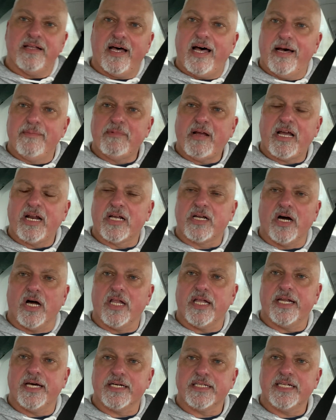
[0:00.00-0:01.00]
not going to call
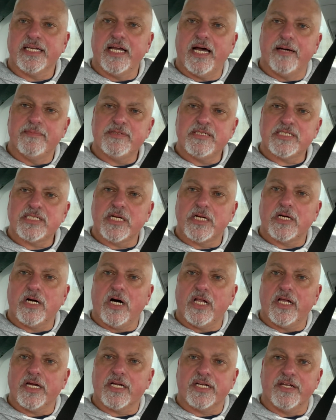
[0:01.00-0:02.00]
it ugly. I'm just going to
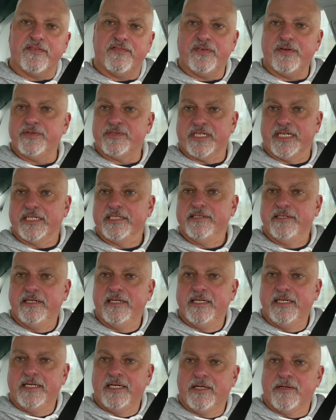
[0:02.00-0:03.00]
call it confusing,
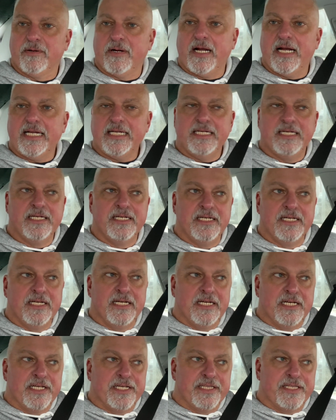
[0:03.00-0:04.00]
right?
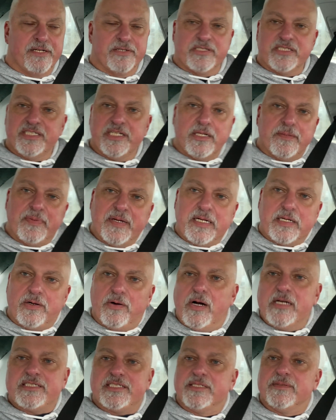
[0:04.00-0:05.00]
There's still a big
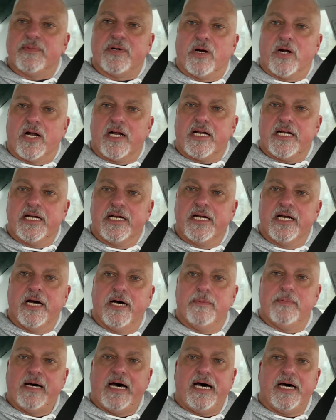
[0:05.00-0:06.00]
question mark
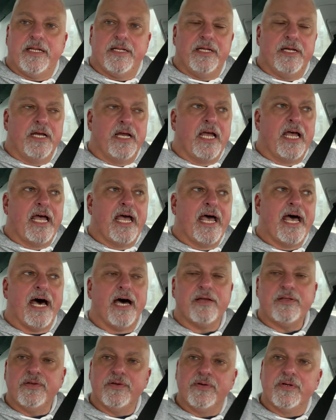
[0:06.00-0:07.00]
about how
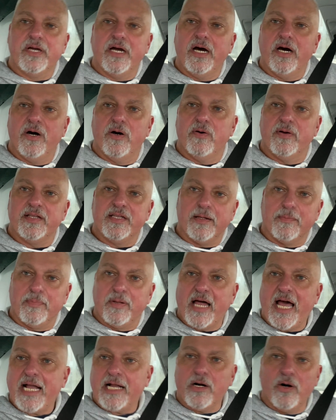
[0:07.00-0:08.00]
you go in the
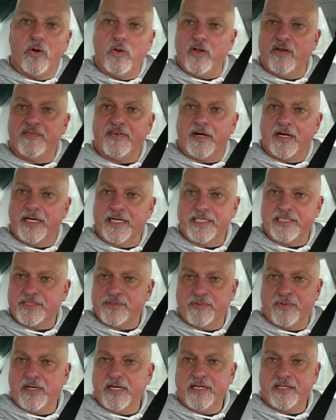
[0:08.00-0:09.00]
black hole of areas
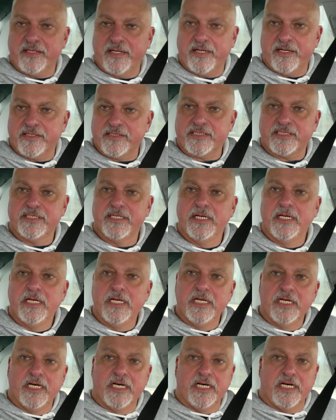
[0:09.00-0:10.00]
where there's
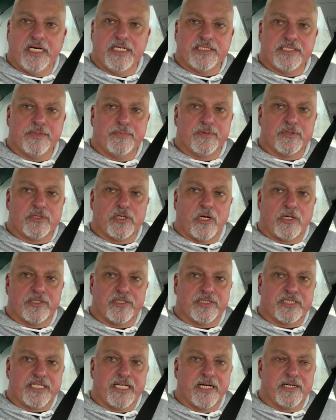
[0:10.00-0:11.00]
supercharger
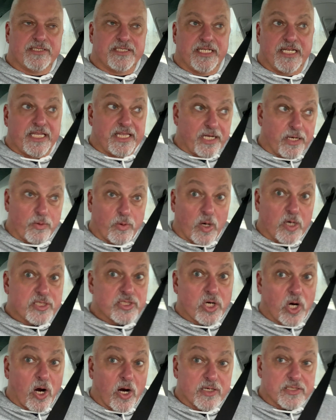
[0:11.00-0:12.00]
scarcity. There were
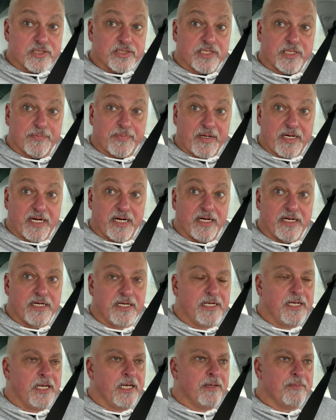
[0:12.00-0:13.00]
chargers up here,
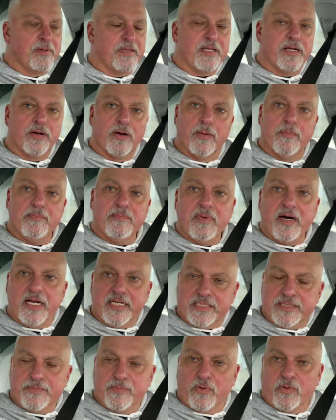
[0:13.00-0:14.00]
but they were
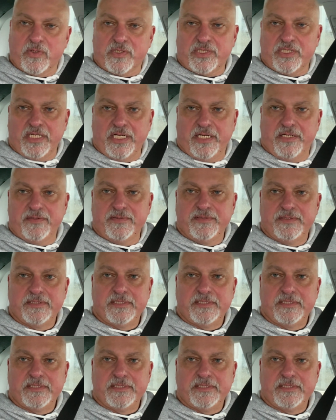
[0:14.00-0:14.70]
much more slow